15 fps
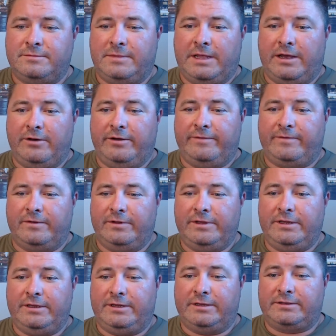Now, if the
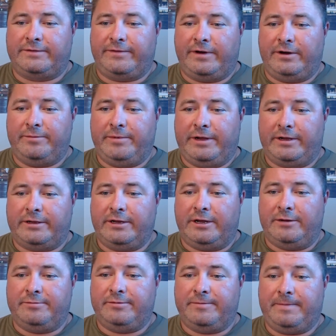league gets fired back
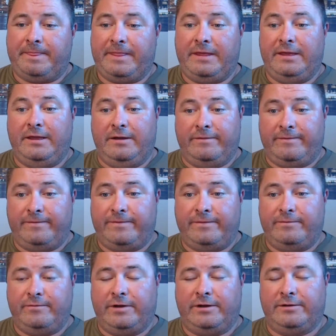up,
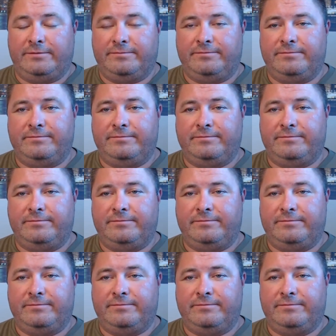when,